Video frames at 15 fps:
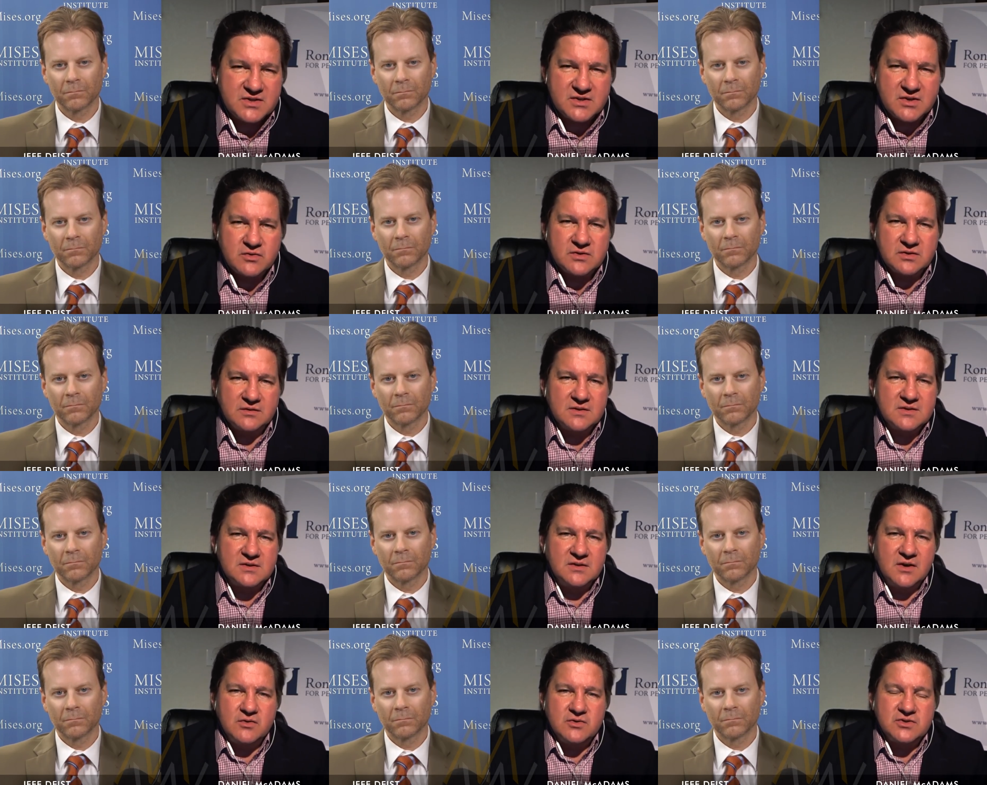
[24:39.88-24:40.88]

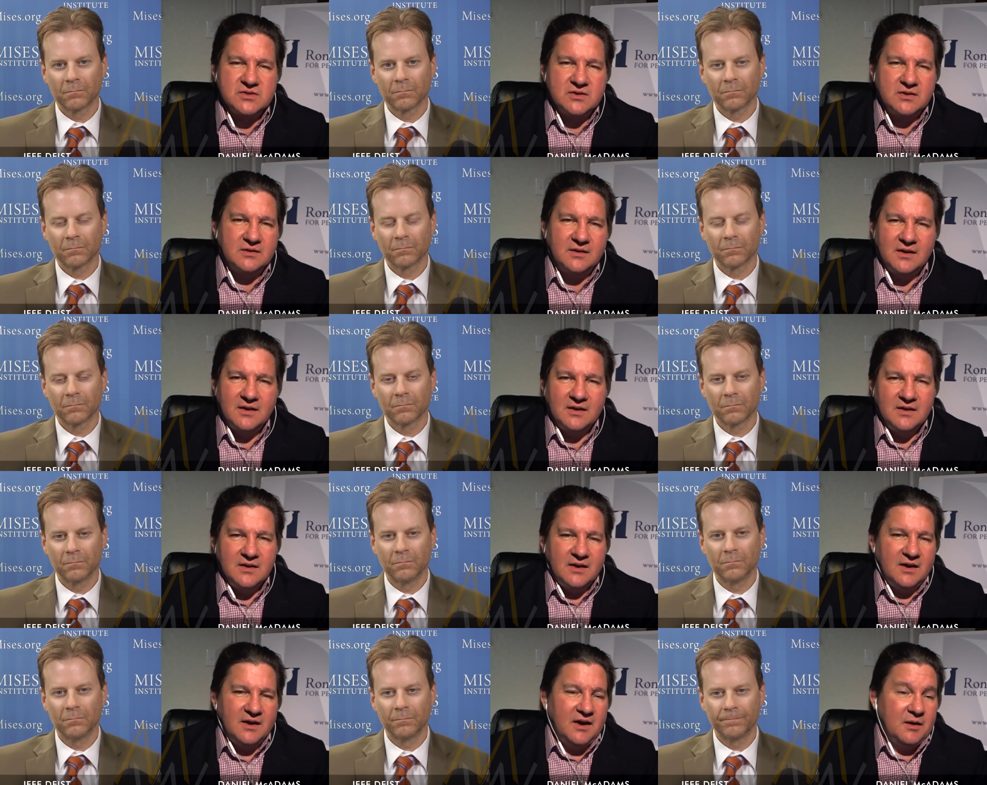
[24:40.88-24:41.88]
Speaker 1: socialist notion.
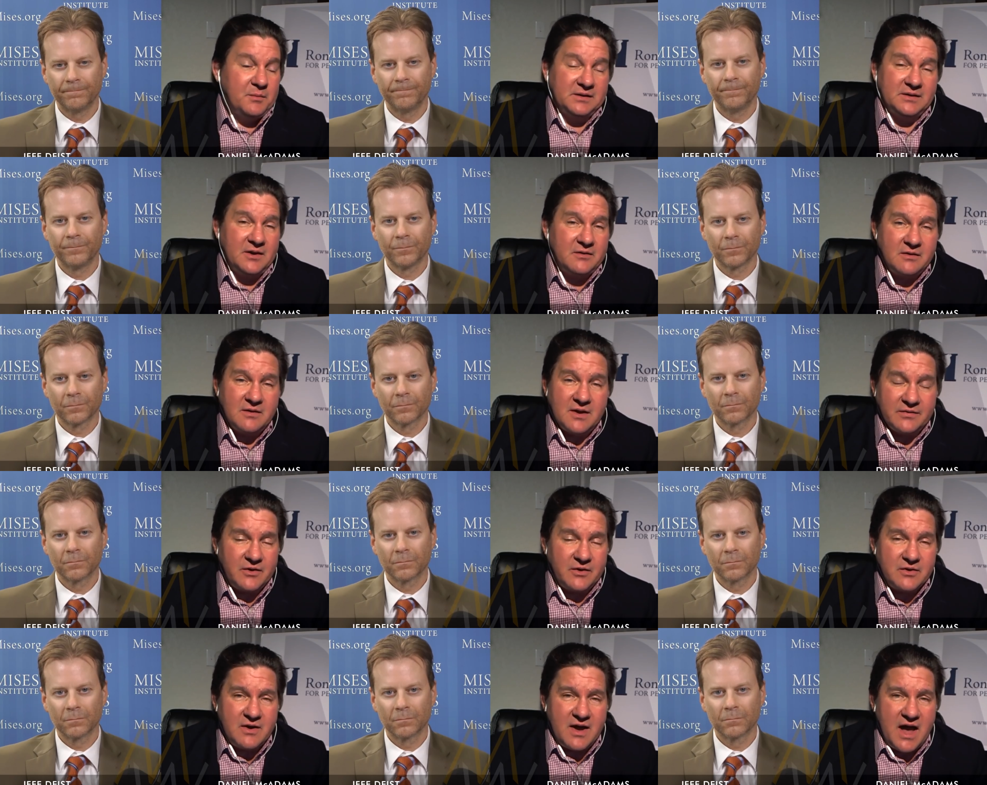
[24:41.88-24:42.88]
But there
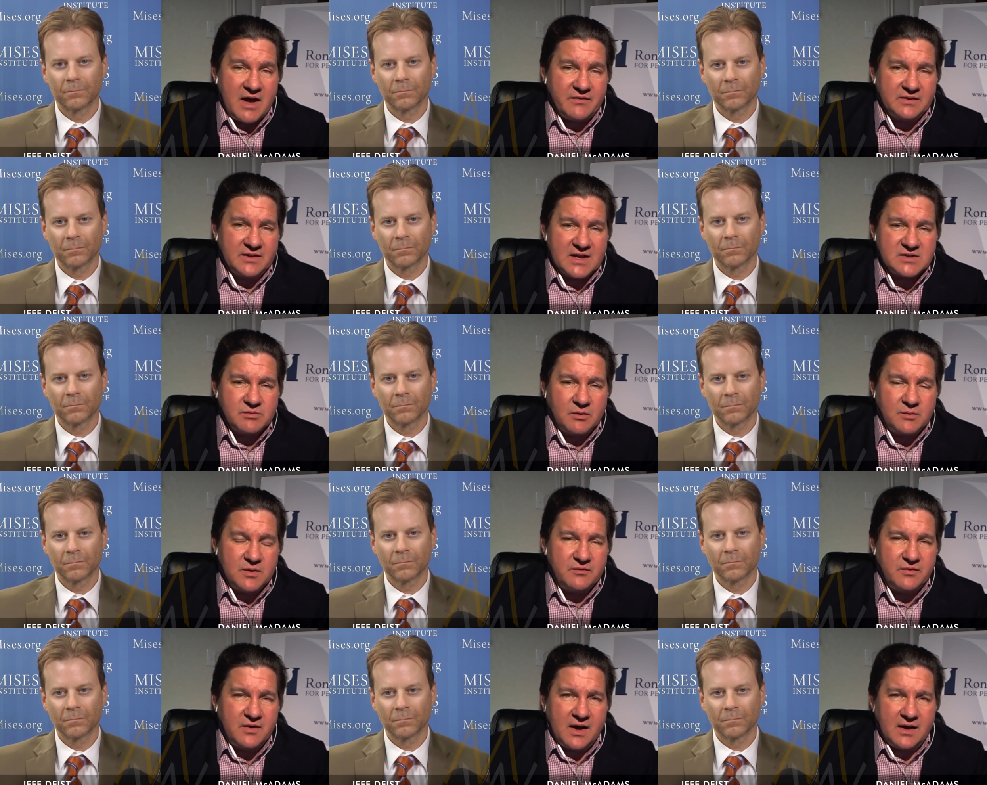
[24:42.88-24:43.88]
you have it. That's what
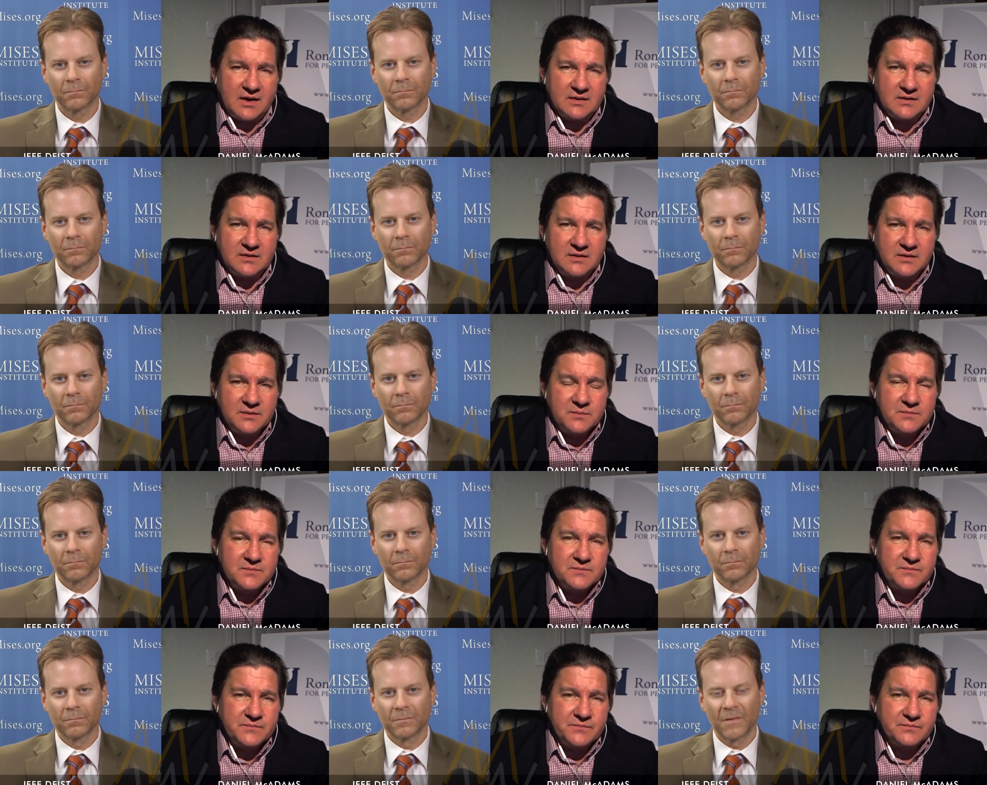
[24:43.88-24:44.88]
we've got.
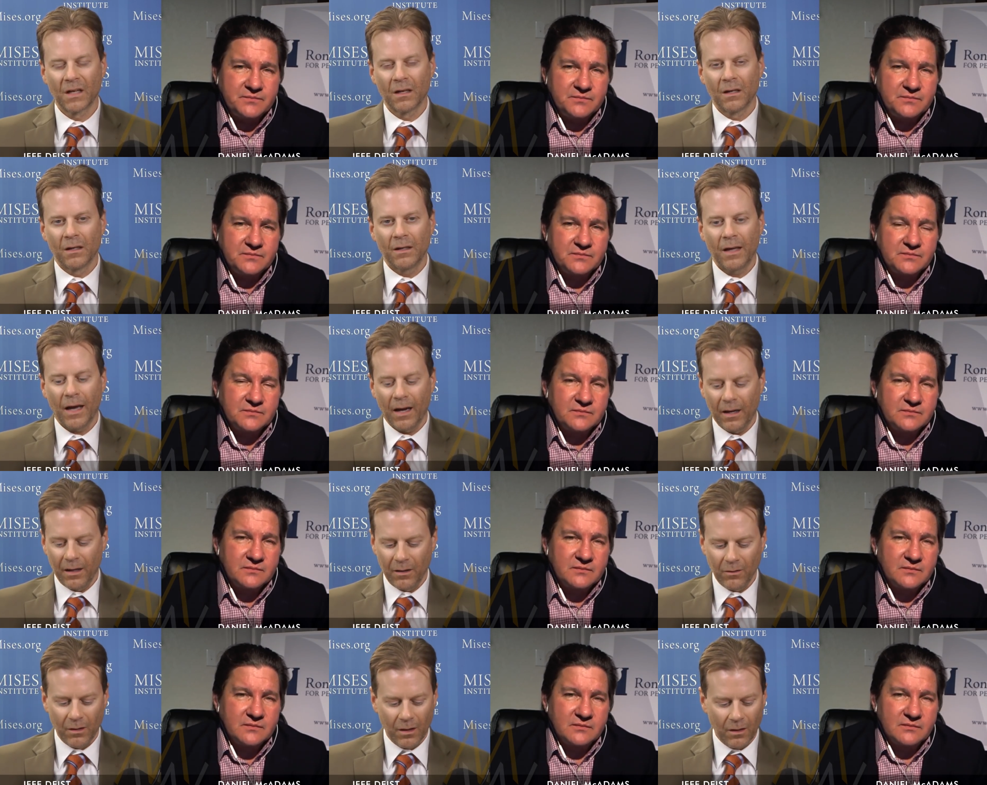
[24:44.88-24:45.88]
Speaker 2: Yeah,
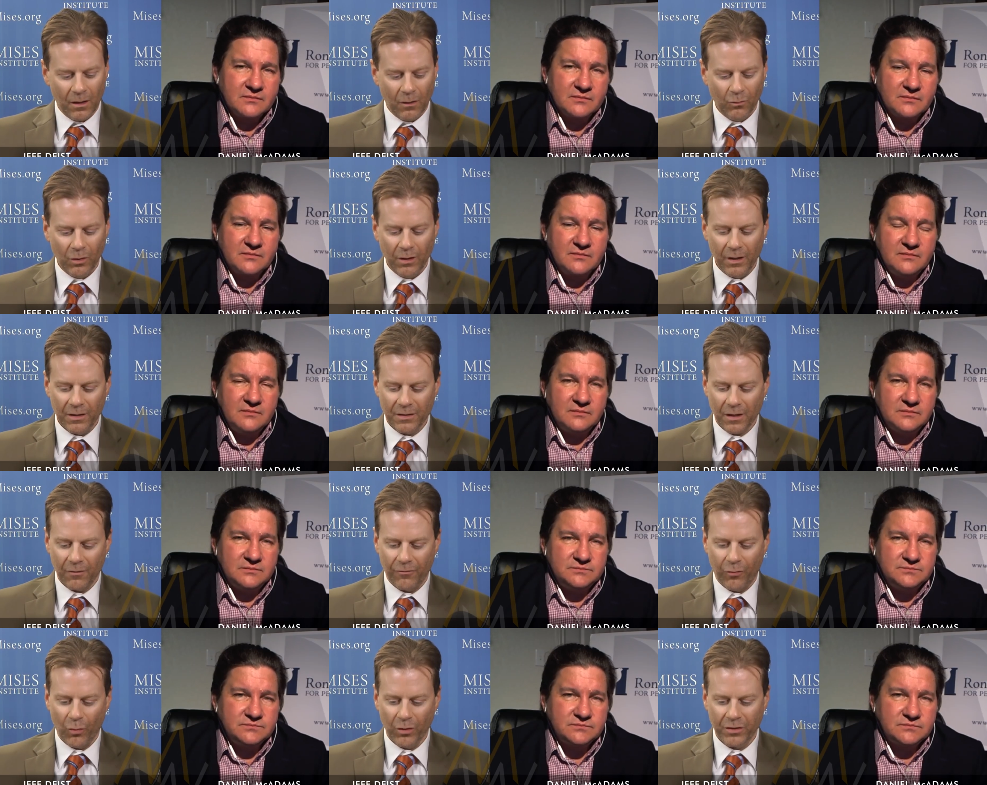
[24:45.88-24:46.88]
it really is
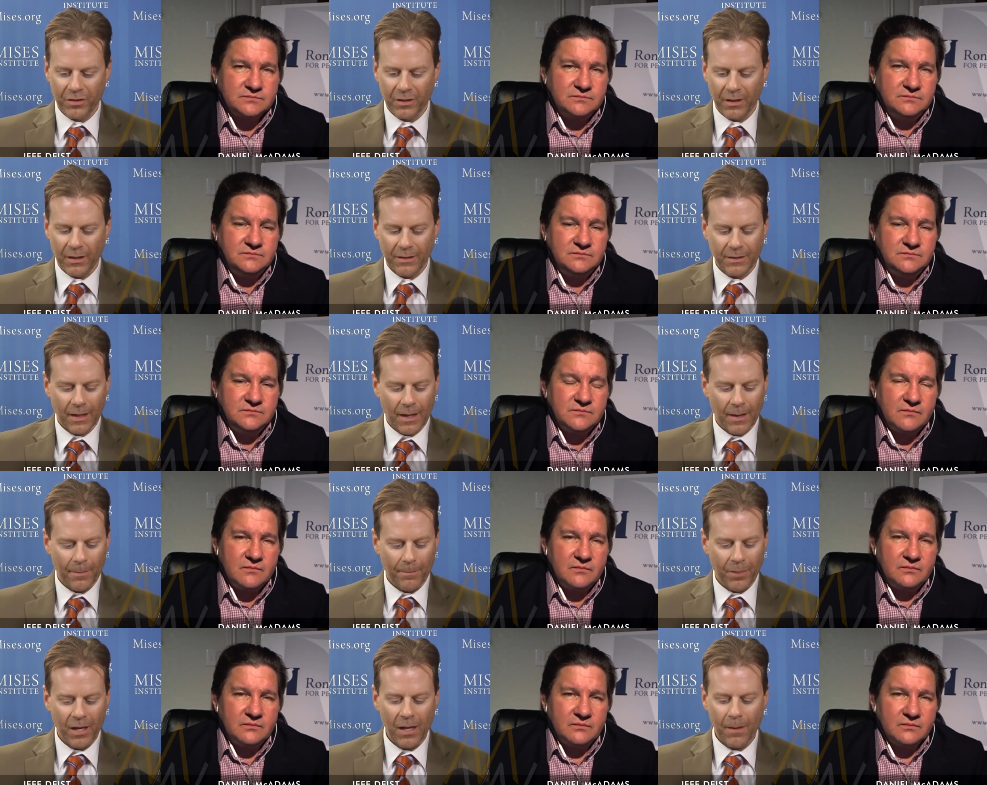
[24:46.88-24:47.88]
unfortunate.
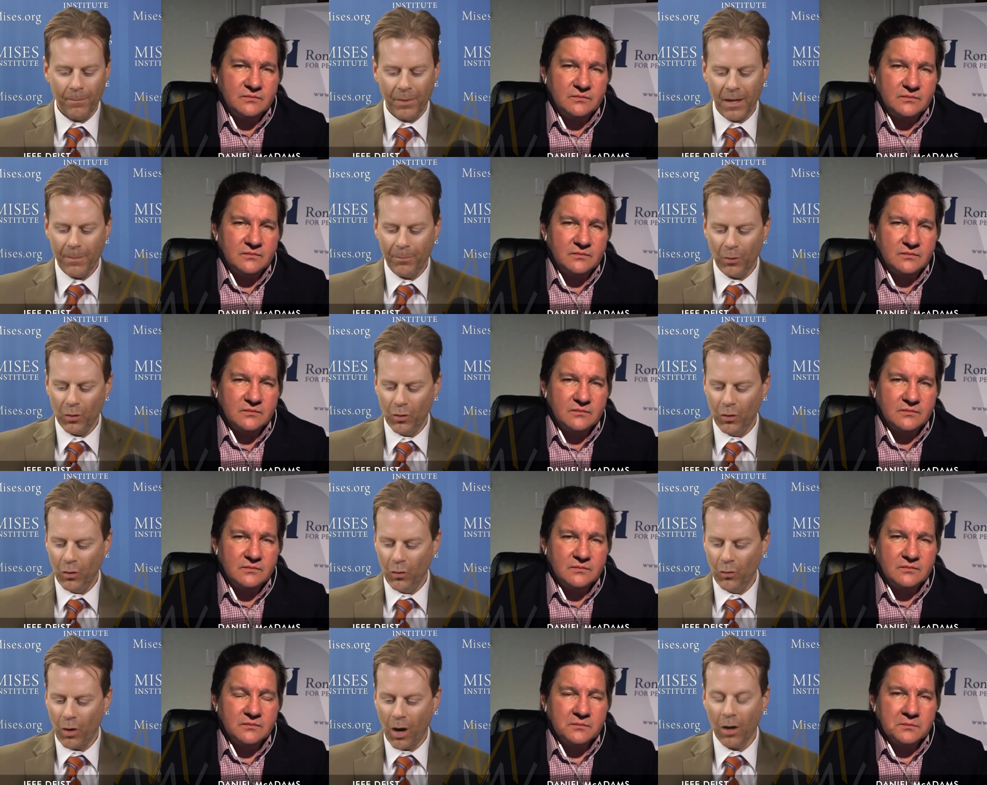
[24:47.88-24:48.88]
People
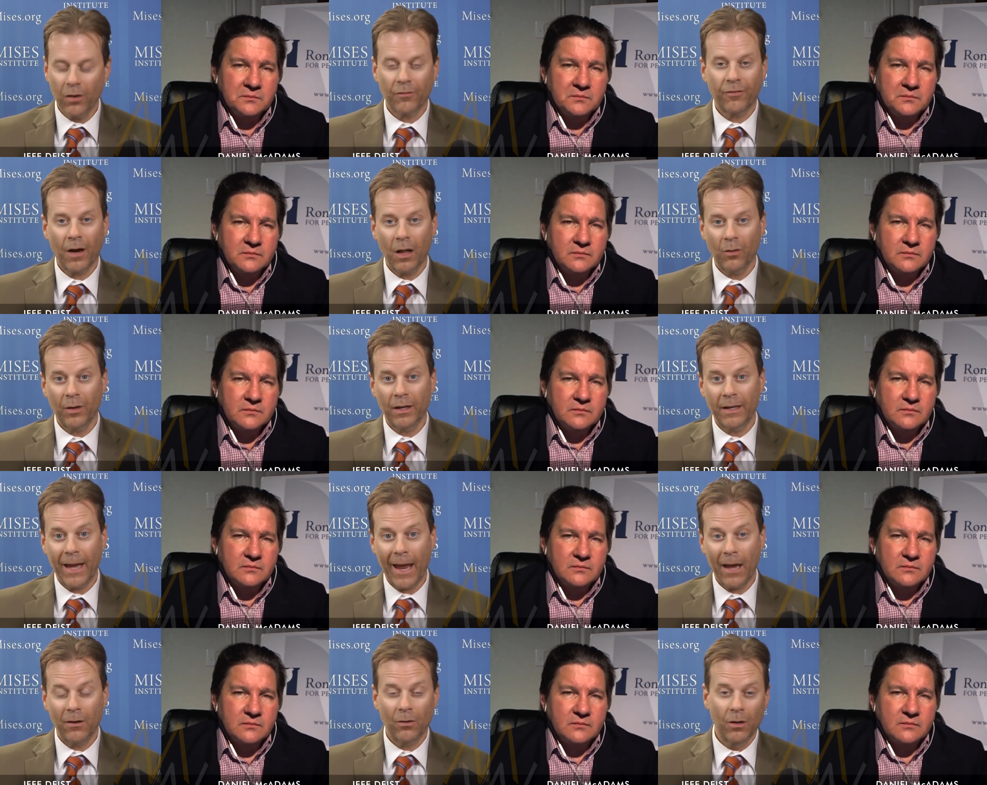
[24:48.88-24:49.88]
who aren't following
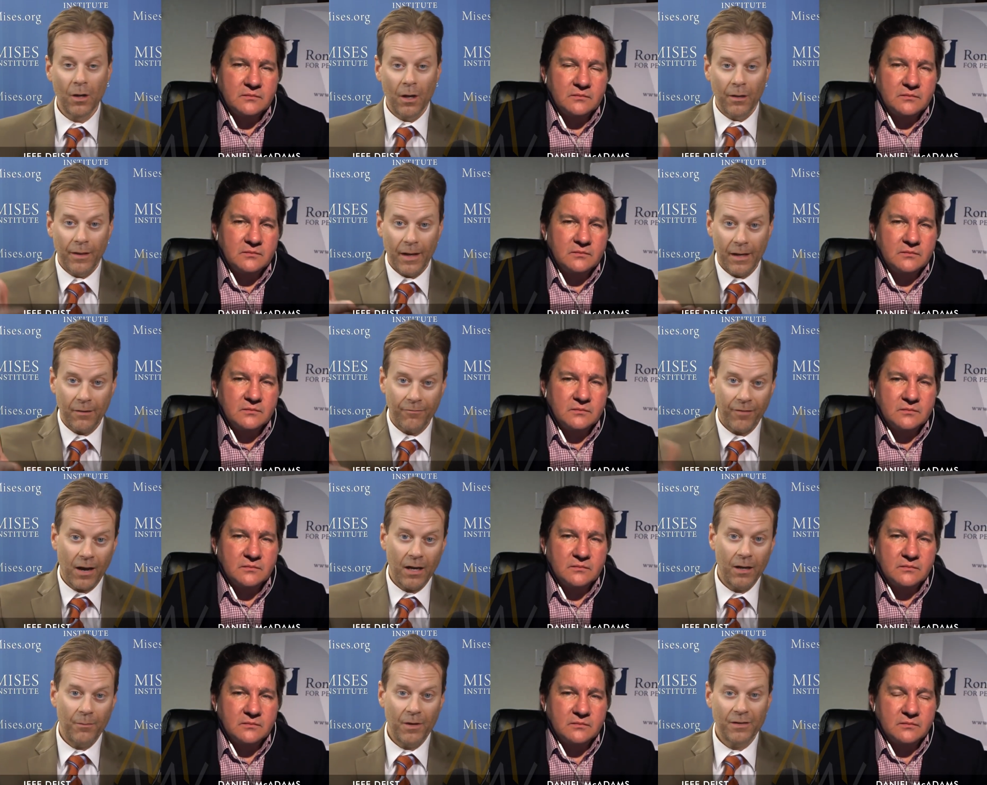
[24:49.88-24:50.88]
Daniel, they can
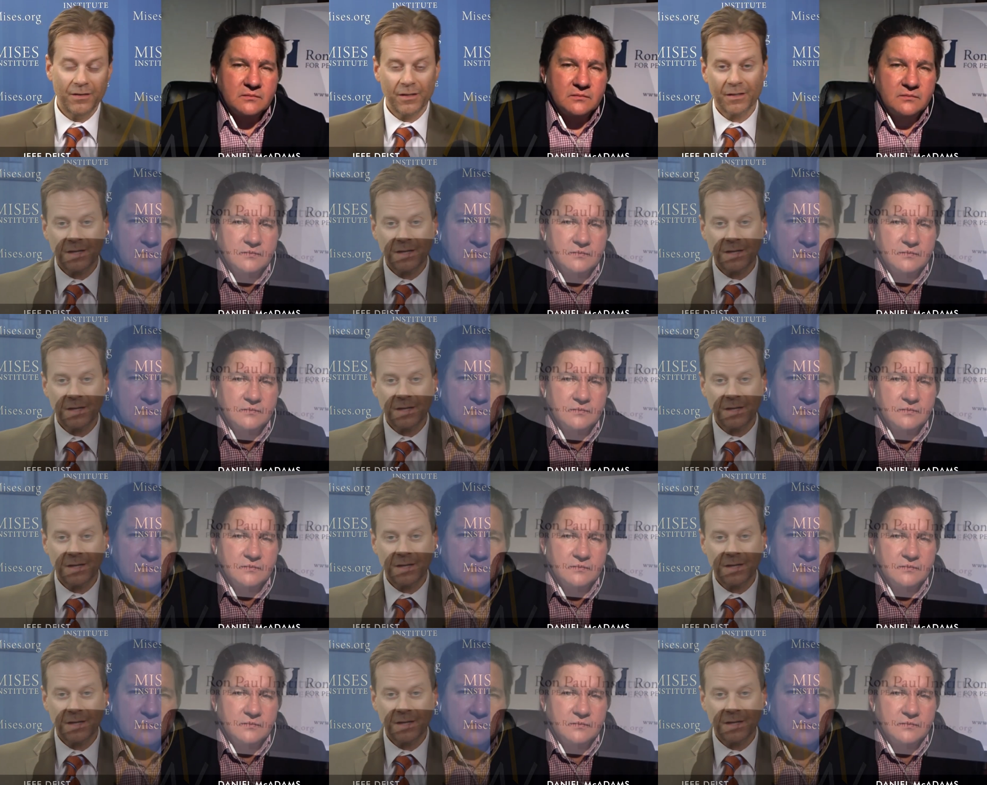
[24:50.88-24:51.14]
find him, as